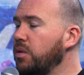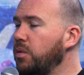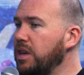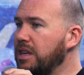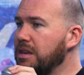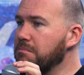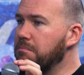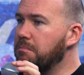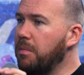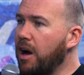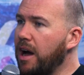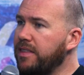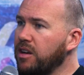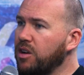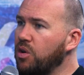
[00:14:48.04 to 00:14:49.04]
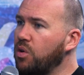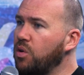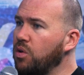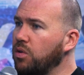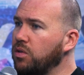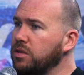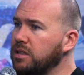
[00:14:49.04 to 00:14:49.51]
where you can buy the
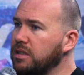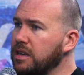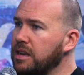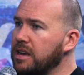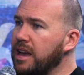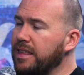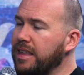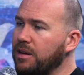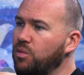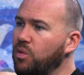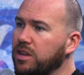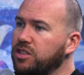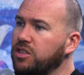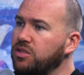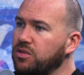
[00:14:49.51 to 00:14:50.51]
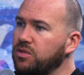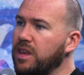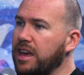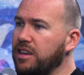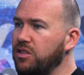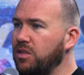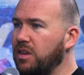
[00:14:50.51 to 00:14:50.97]
course, and then once you do
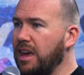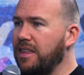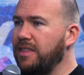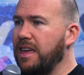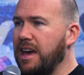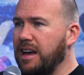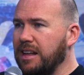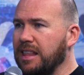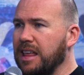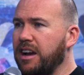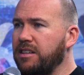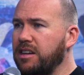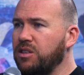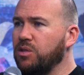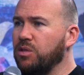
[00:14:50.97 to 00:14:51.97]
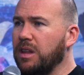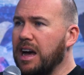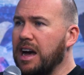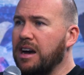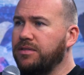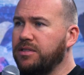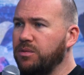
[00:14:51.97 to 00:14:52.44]
that, you get that clarity call
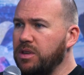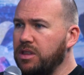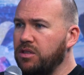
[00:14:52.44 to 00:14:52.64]
afterwards.